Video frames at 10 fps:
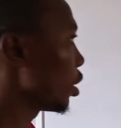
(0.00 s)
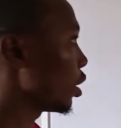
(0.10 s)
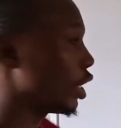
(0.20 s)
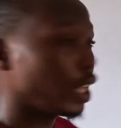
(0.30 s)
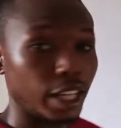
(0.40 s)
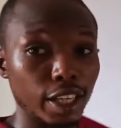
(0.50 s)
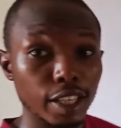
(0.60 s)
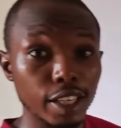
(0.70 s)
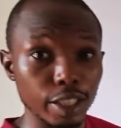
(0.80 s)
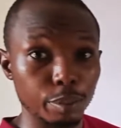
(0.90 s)

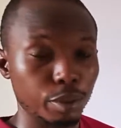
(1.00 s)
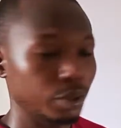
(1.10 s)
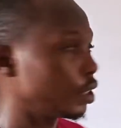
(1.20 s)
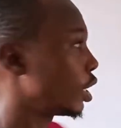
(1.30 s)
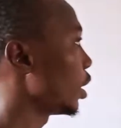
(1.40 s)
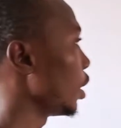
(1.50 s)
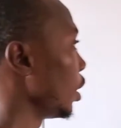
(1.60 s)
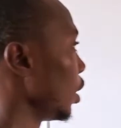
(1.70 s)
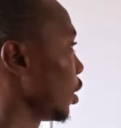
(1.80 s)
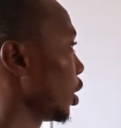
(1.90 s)
Dear clip.
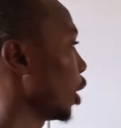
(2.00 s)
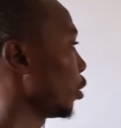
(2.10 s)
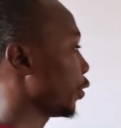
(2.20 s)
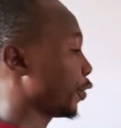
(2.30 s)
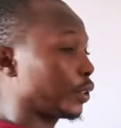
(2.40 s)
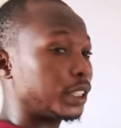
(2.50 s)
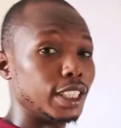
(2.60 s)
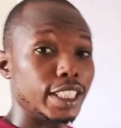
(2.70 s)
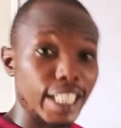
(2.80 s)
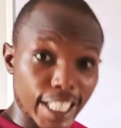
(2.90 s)
Now for
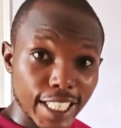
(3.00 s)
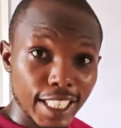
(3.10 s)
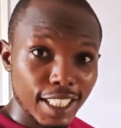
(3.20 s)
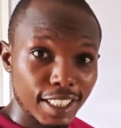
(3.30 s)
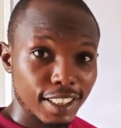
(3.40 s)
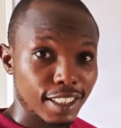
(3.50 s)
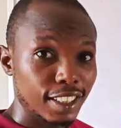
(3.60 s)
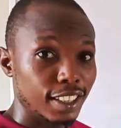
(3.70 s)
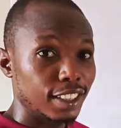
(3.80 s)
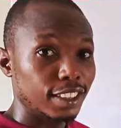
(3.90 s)
the dear,
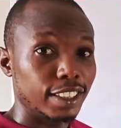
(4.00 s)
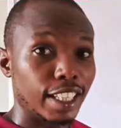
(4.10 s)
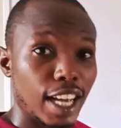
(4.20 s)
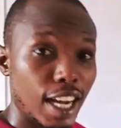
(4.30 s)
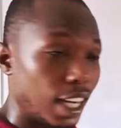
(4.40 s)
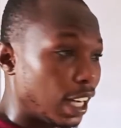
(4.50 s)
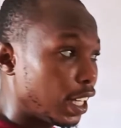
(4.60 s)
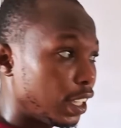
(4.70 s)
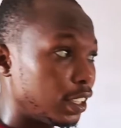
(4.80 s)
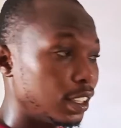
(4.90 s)
there
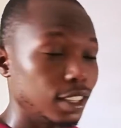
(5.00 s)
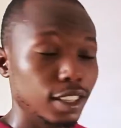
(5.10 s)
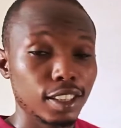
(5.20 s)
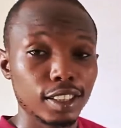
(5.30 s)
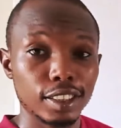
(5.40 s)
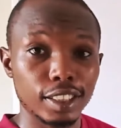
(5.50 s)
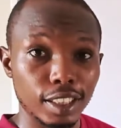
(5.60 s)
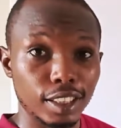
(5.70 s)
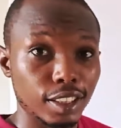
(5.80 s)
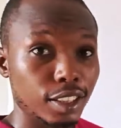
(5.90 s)
are
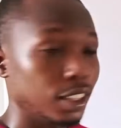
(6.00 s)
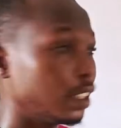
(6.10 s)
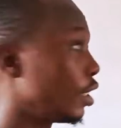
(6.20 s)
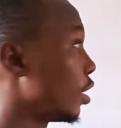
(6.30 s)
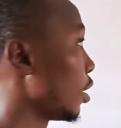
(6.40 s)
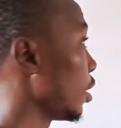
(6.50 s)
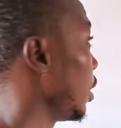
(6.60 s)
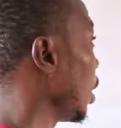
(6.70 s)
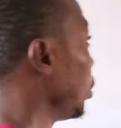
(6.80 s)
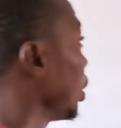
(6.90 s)
the
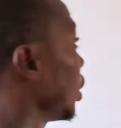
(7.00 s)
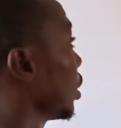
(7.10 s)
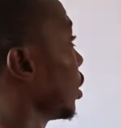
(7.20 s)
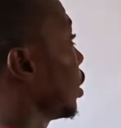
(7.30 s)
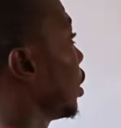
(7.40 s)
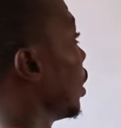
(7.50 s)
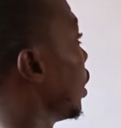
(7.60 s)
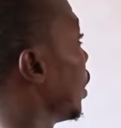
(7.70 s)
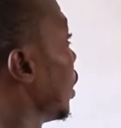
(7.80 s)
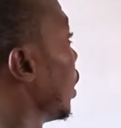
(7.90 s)
debit
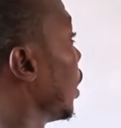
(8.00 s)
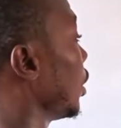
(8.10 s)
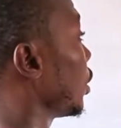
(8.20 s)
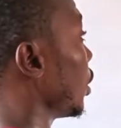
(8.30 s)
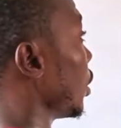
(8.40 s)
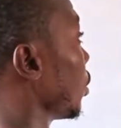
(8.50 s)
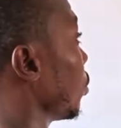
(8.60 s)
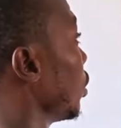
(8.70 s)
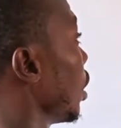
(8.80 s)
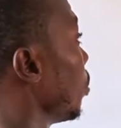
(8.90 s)
entries.
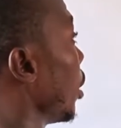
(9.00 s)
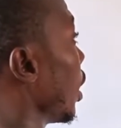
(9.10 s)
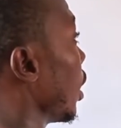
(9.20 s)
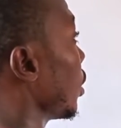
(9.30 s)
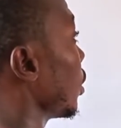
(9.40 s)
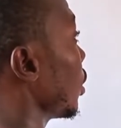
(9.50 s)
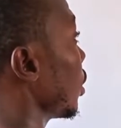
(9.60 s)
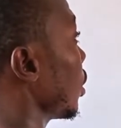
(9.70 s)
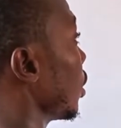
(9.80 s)
So their balance